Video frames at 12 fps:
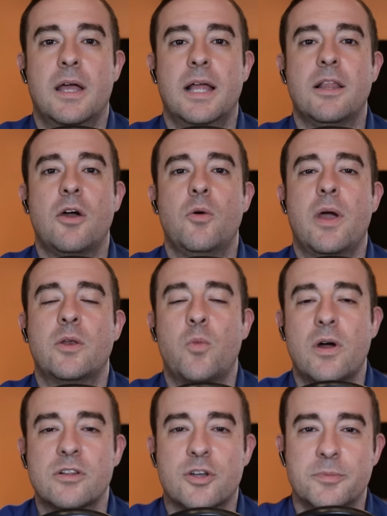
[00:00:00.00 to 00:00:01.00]
Hello and
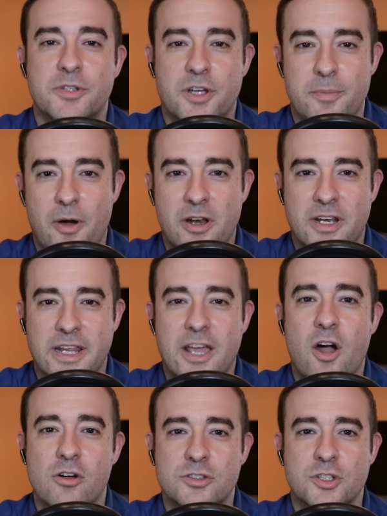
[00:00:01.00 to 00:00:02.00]
welcome to Commodity
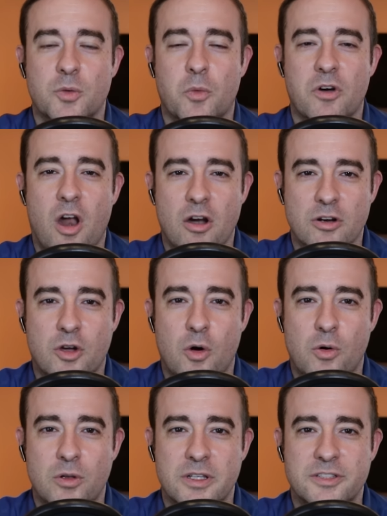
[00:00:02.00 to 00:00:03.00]
Culture, where our
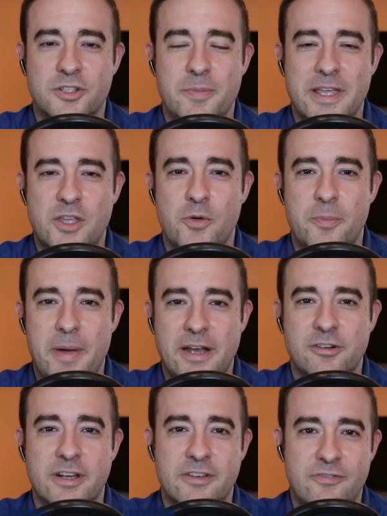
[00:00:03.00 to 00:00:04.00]
goal is to make you a
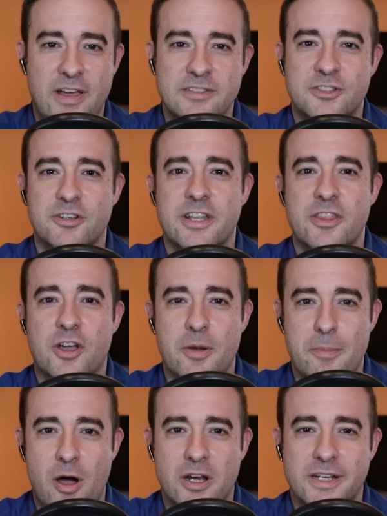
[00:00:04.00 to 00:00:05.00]
better investor in the
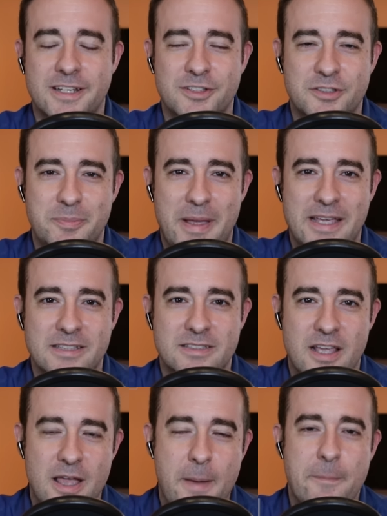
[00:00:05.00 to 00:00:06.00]
commodities
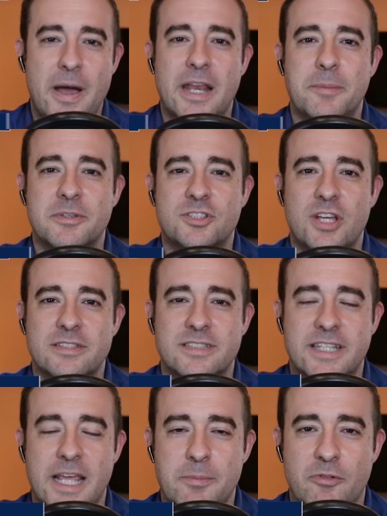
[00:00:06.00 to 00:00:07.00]
space. My name is
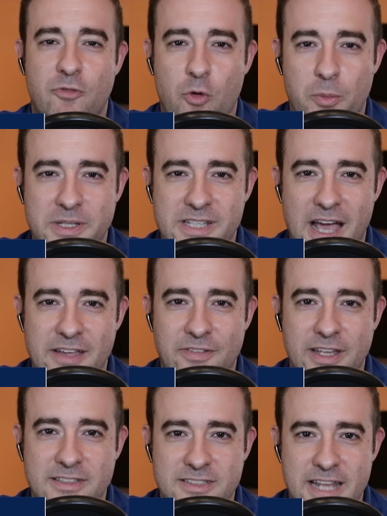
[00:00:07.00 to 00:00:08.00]
Jesse Day. Before we dive
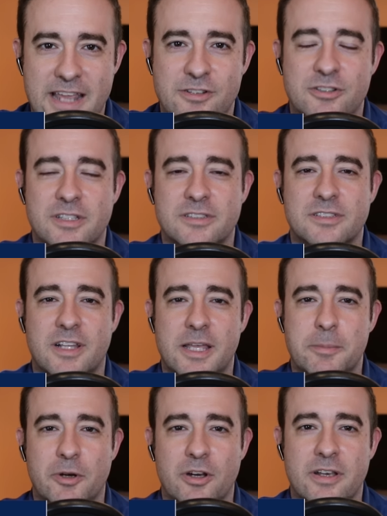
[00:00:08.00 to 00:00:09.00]
in, standard
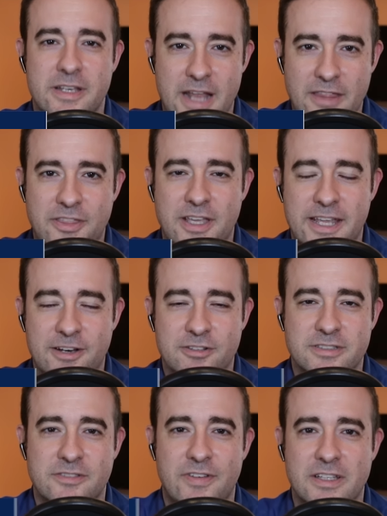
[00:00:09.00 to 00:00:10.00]
disclaimer, nothing here
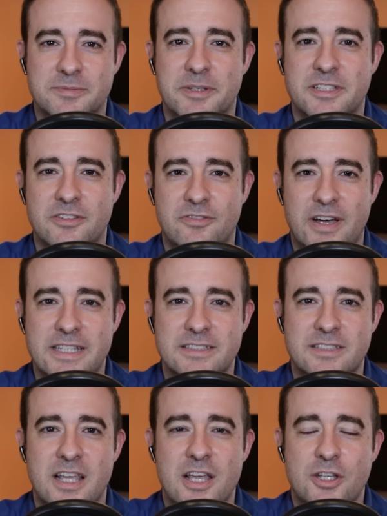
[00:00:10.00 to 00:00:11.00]
is investment
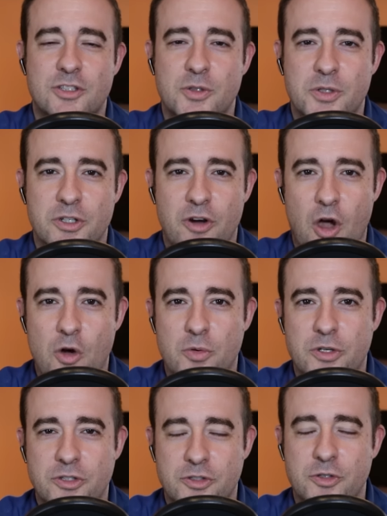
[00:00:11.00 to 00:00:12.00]
advice. Do your
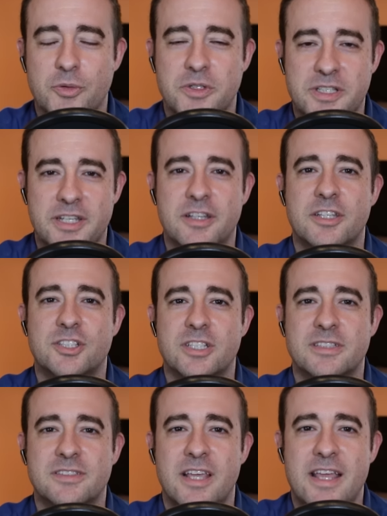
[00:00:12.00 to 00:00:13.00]
own due
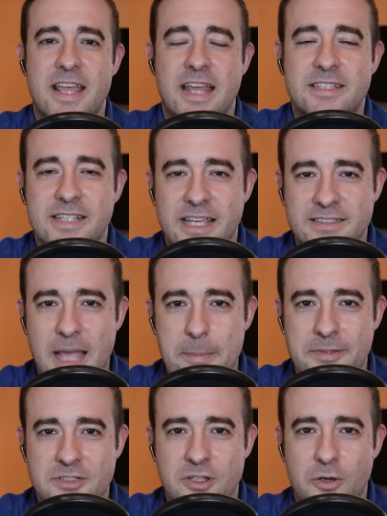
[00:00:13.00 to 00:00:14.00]
diligence. And today's
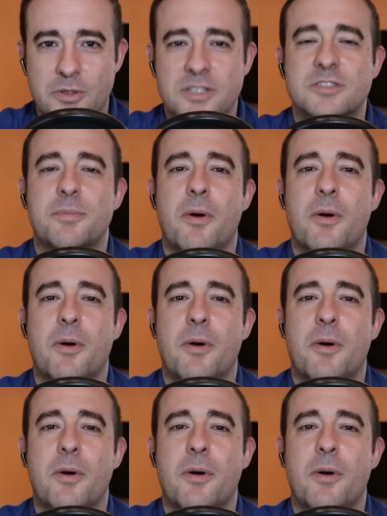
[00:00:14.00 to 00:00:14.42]
episode is